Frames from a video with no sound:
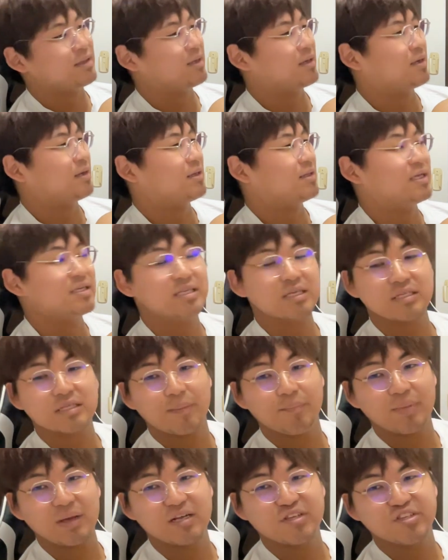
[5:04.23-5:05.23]
this is a
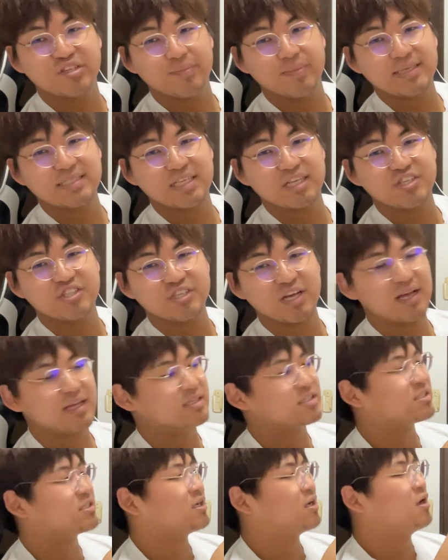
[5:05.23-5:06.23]
big business
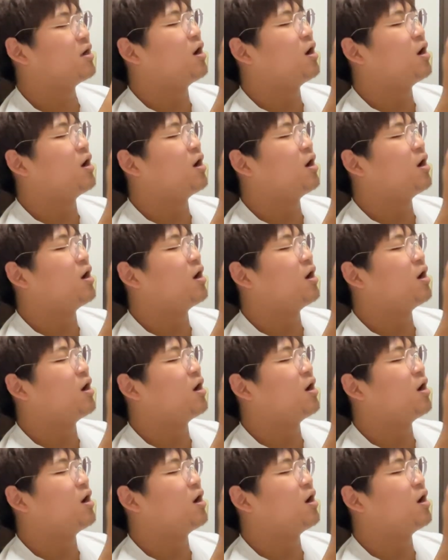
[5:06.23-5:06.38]
chance.